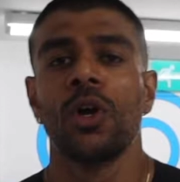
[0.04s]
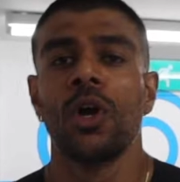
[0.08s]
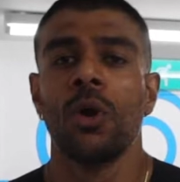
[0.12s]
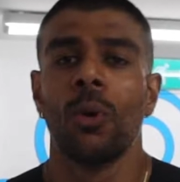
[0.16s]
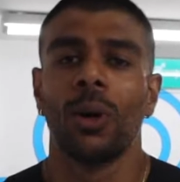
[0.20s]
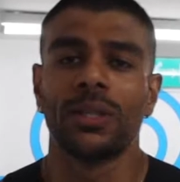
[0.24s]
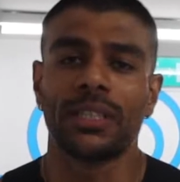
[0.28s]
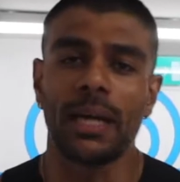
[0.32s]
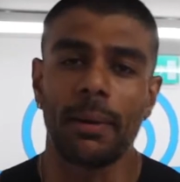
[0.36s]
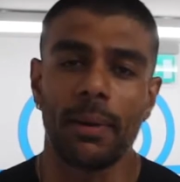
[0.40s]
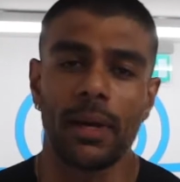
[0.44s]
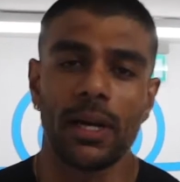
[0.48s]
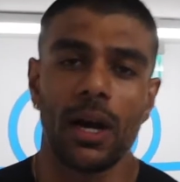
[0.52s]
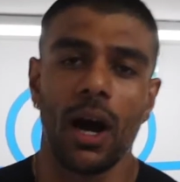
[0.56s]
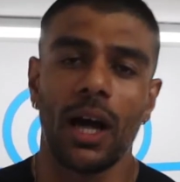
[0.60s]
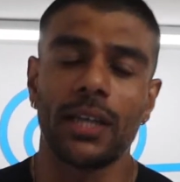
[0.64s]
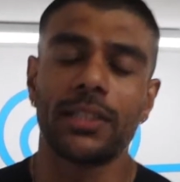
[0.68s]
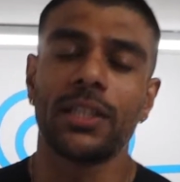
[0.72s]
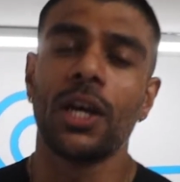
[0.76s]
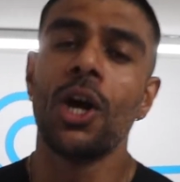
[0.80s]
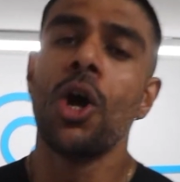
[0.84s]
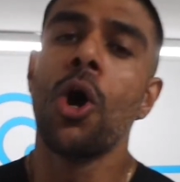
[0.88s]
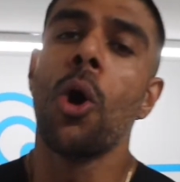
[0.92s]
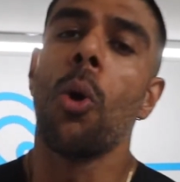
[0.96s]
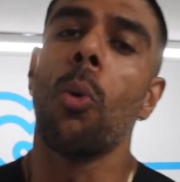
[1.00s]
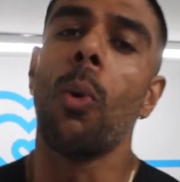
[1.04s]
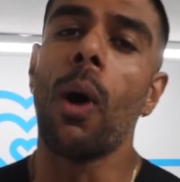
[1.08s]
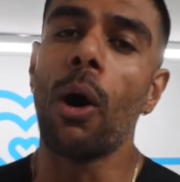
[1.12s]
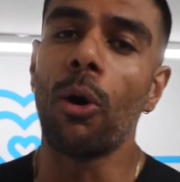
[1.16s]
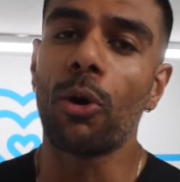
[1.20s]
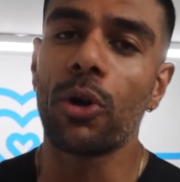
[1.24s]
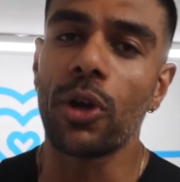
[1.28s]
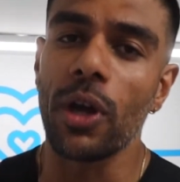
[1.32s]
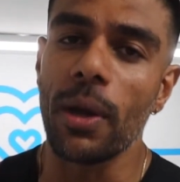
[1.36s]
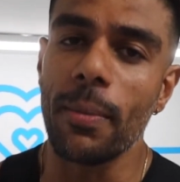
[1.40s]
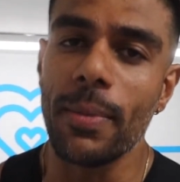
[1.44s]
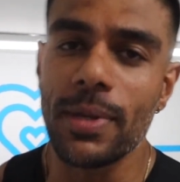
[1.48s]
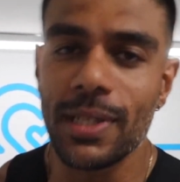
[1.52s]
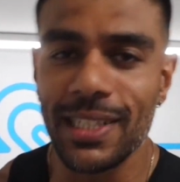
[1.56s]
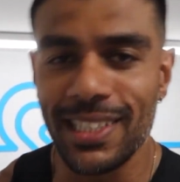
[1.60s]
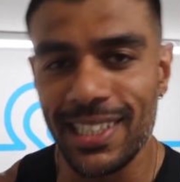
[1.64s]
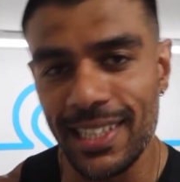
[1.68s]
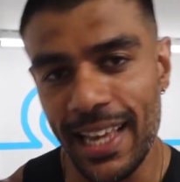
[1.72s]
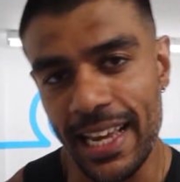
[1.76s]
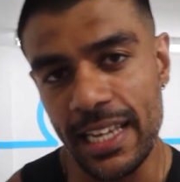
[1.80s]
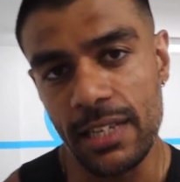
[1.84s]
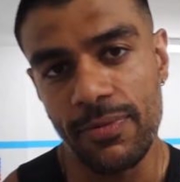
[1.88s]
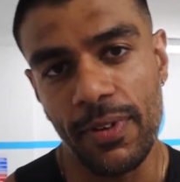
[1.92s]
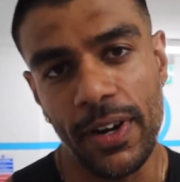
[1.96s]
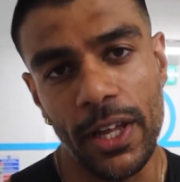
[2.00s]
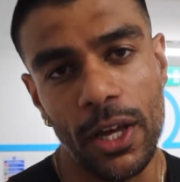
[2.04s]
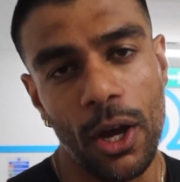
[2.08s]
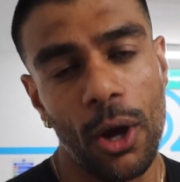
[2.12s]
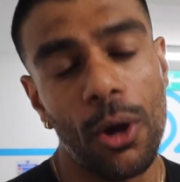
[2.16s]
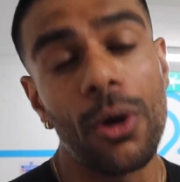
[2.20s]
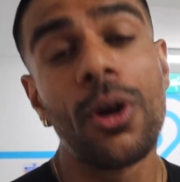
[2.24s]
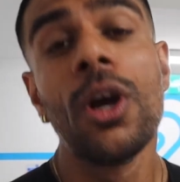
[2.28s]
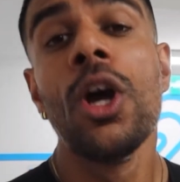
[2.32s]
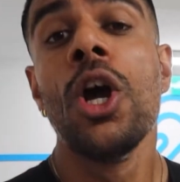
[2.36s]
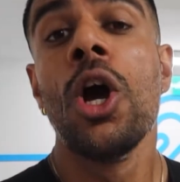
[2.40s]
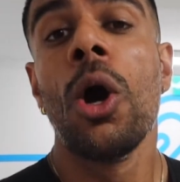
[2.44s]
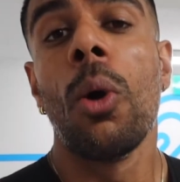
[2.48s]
What's happening, guys? Welcome to today's video.